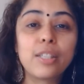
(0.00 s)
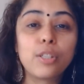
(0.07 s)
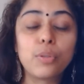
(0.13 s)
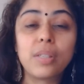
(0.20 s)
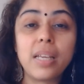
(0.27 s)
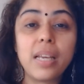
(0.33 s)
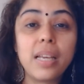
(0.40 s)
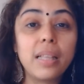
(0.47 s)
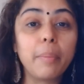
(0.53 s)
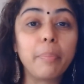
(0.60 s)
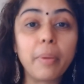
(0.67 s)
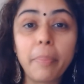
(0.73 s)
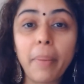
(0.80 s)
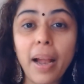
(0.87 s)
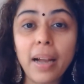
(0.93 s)
to see the
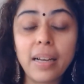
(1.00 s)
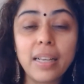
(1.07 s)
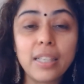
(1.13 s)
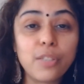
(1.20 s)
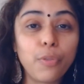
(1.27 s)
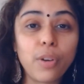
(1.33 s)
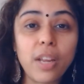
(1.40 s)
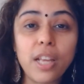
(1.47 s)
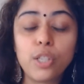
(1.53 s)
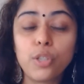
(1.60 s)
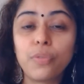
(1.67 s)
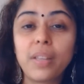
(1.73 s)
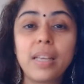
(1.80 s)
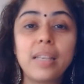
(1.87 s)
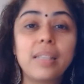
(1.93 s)
preparedness for each
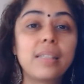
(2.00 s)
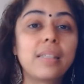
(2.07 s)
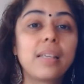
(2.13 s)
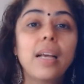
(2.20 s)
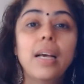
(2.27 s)
of these.